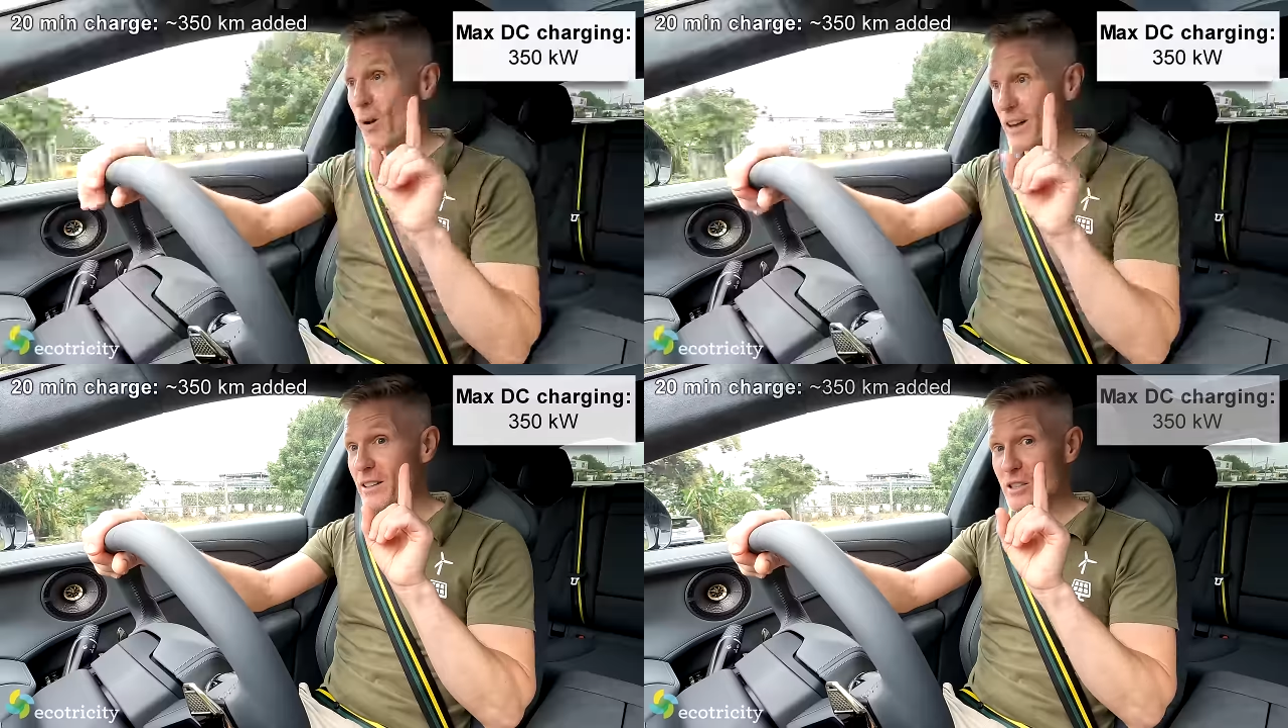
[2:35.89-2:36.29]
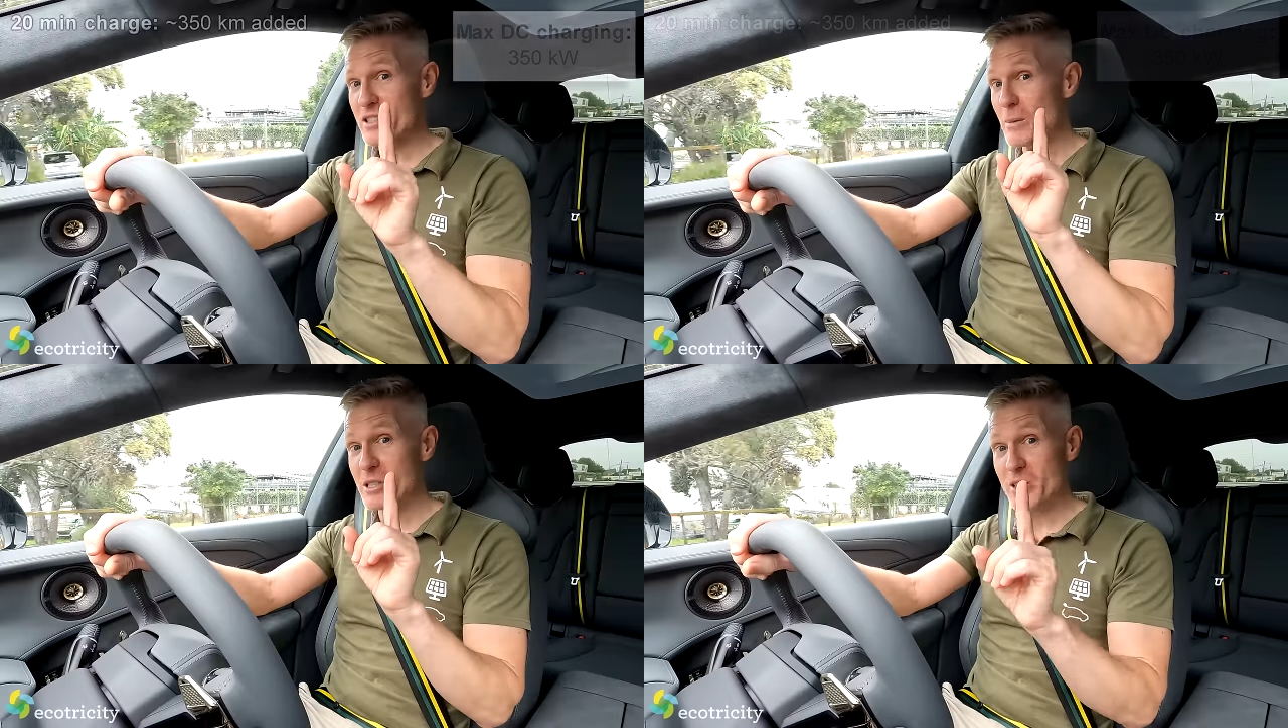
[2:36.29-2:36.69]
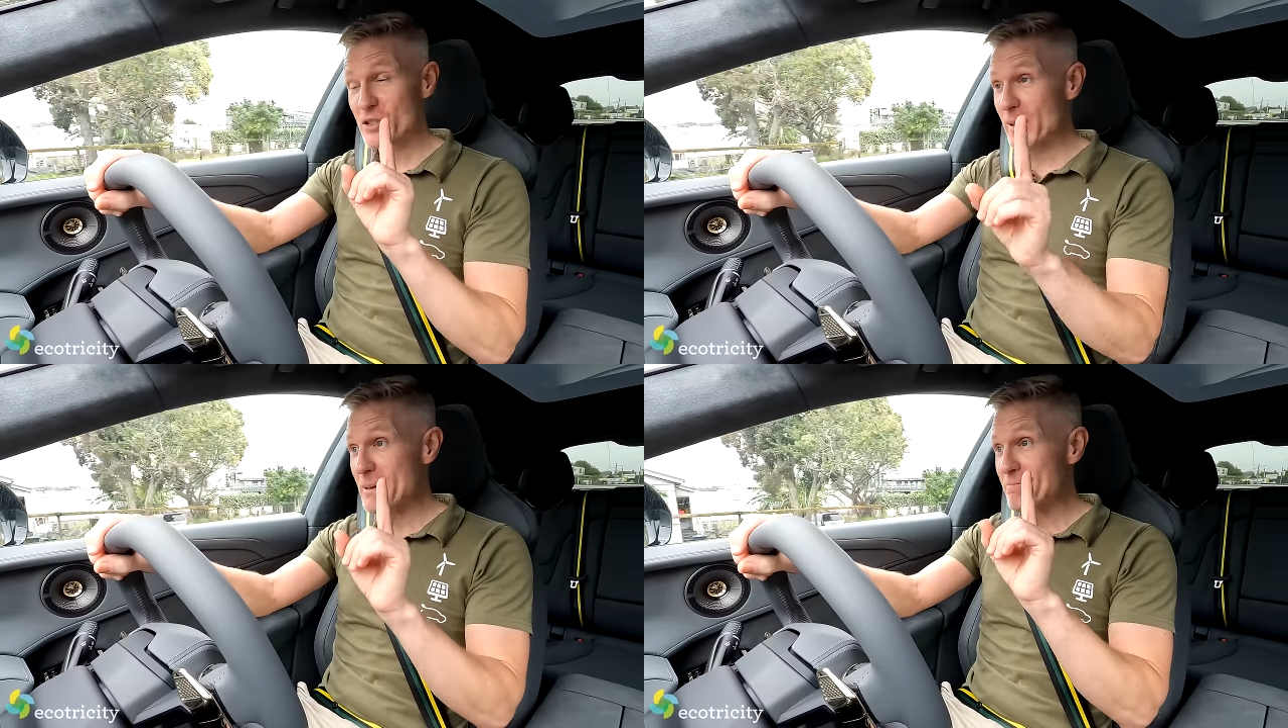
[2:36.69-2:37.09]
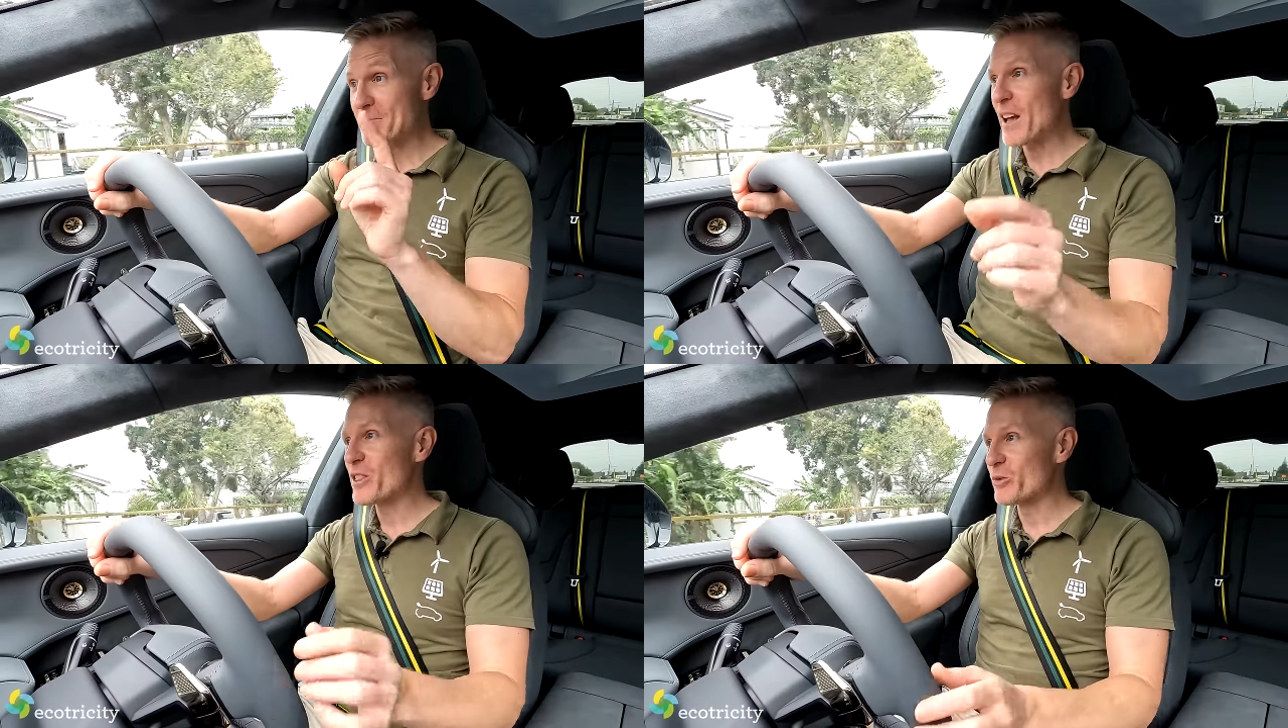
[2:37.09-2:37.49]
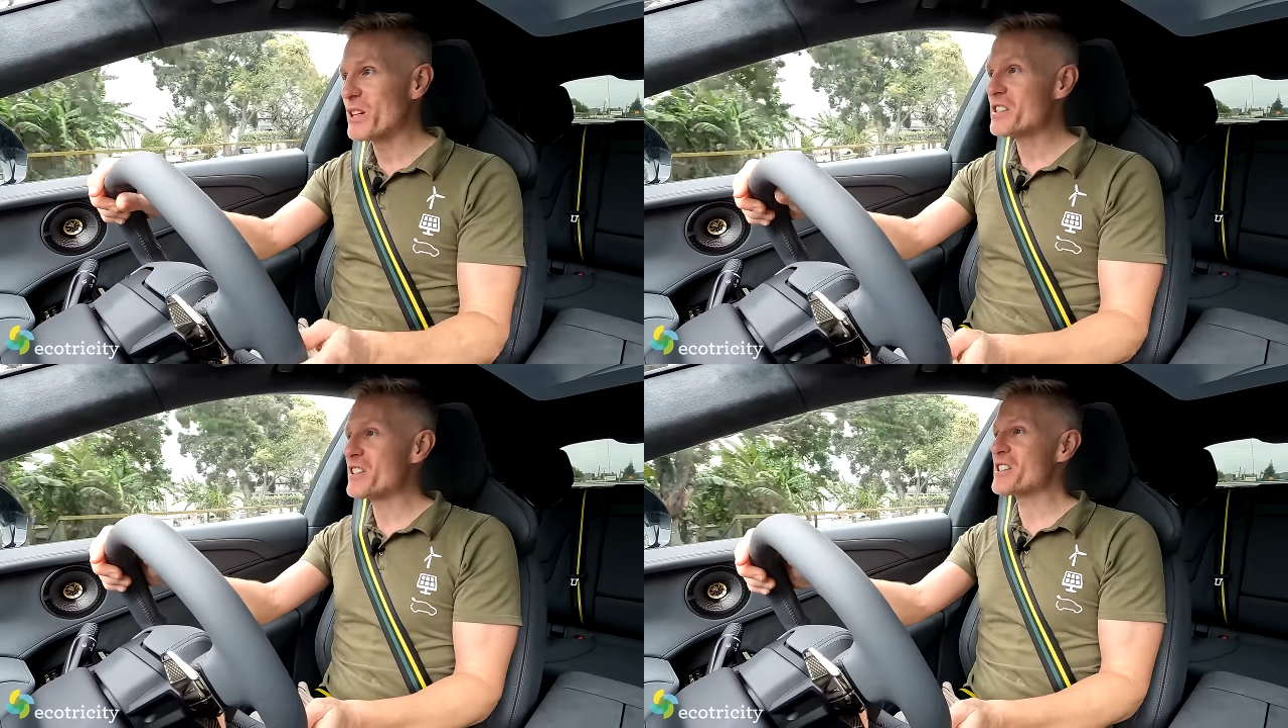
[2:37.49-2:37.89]
Oh, and on the subject of speed, the
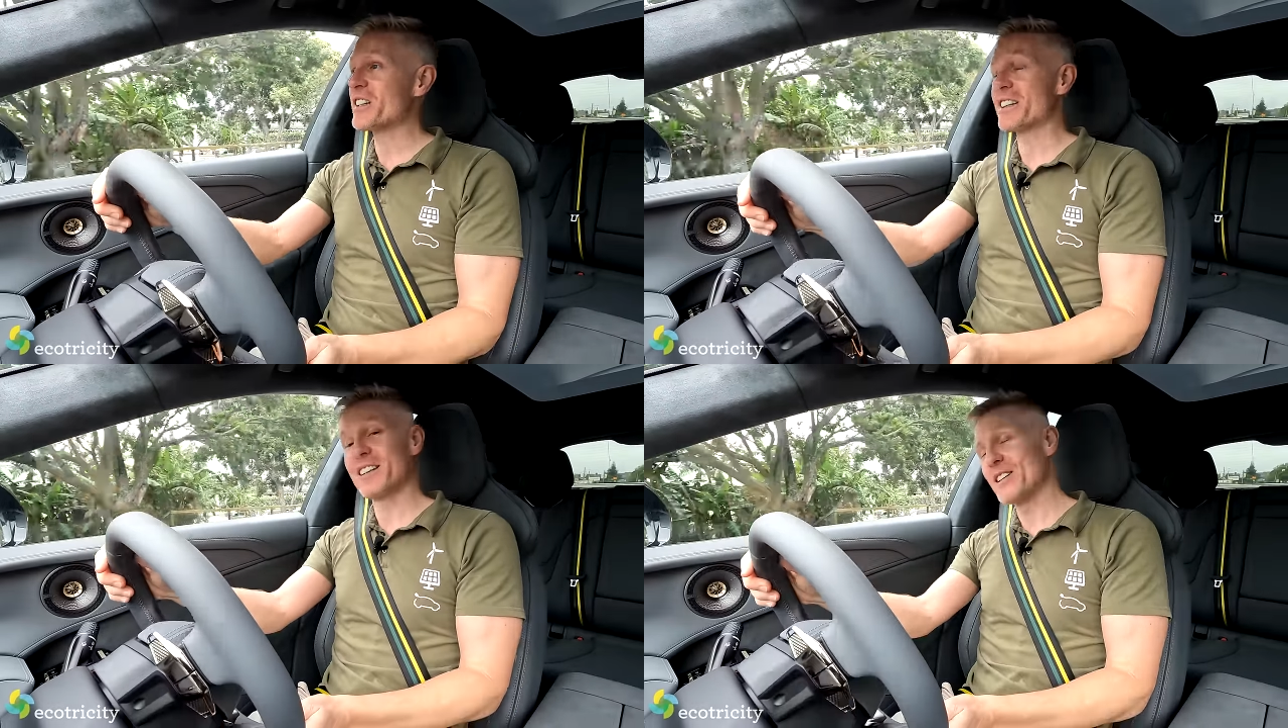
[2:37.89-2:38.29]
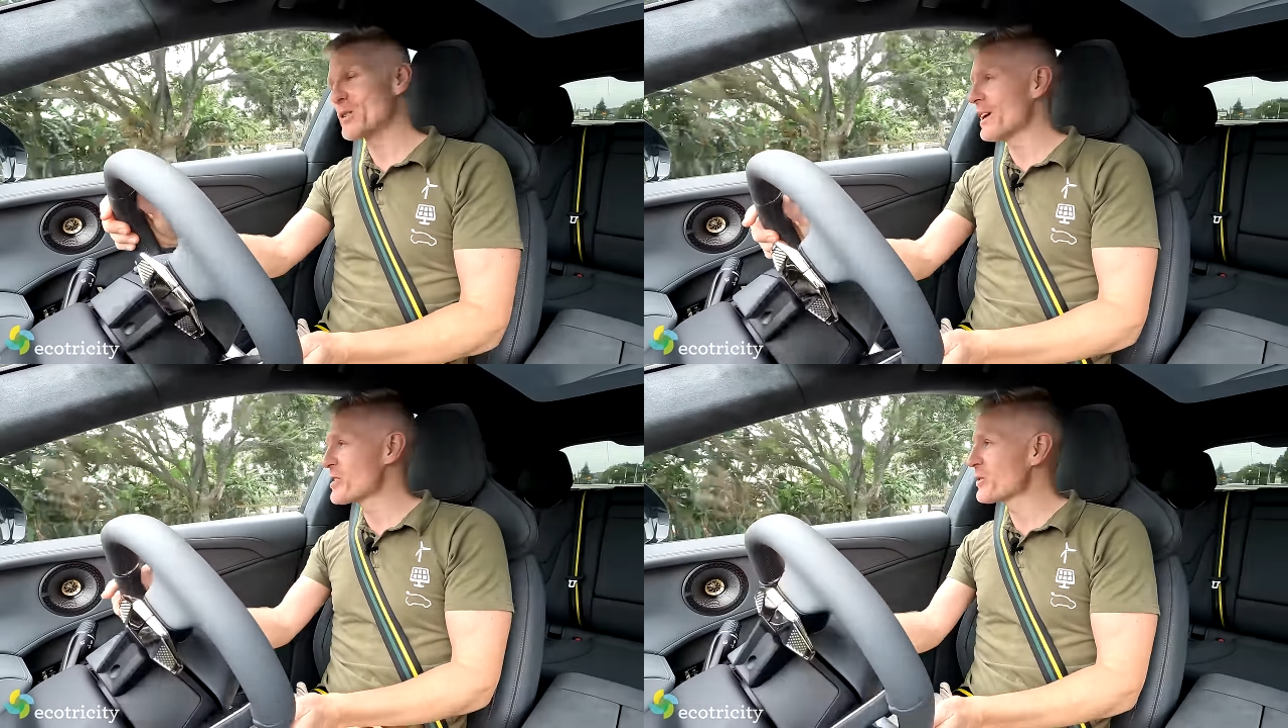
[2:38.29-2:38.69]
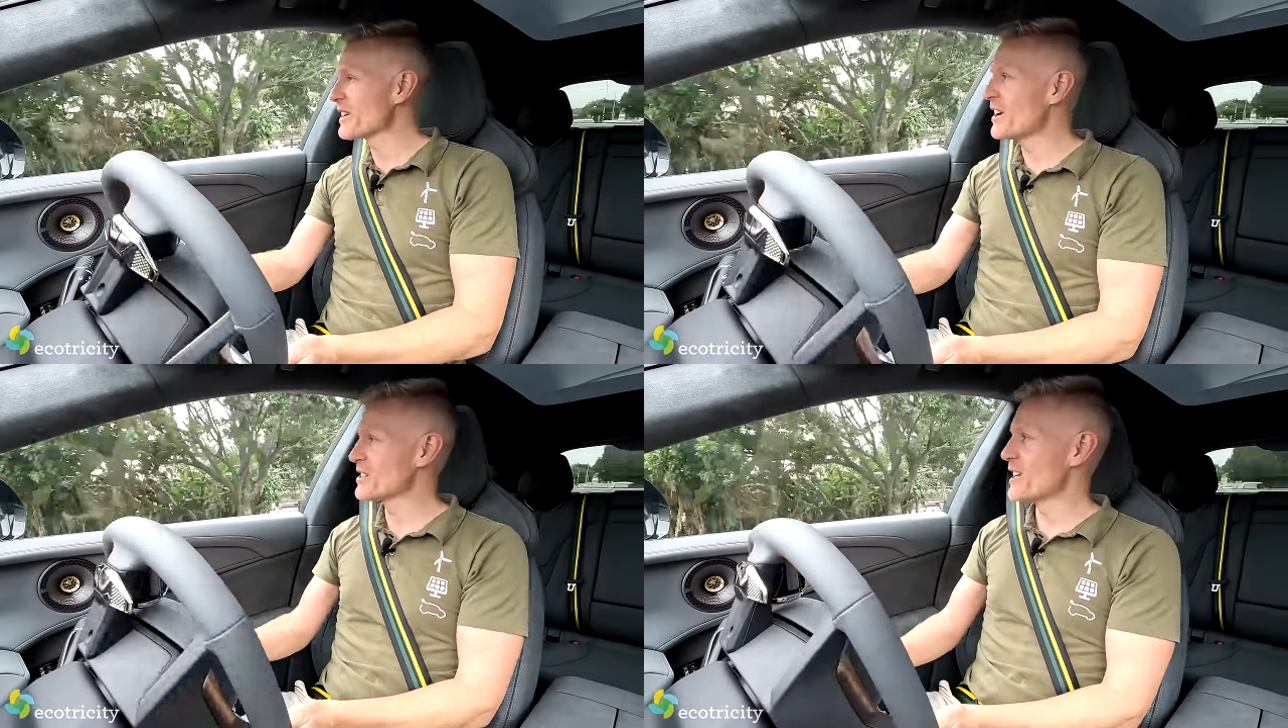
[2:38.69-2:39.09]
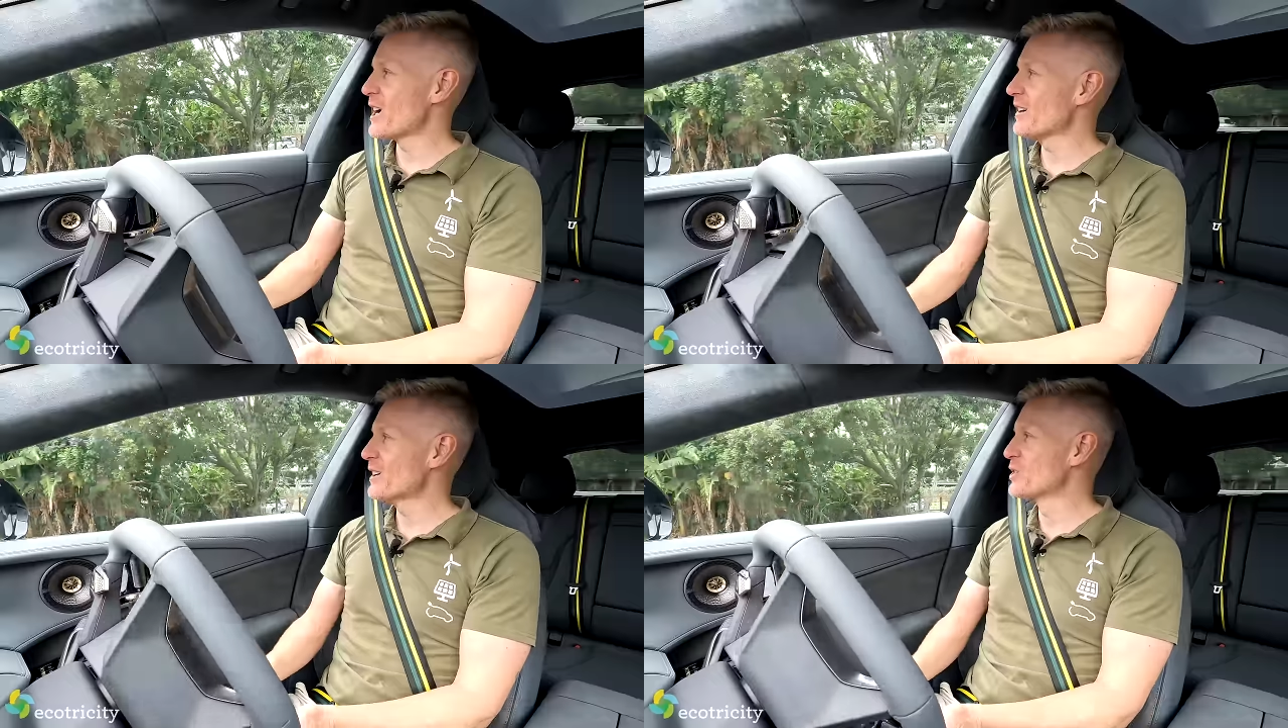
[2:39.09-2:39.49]
reason this thing can get to 100 k's an hour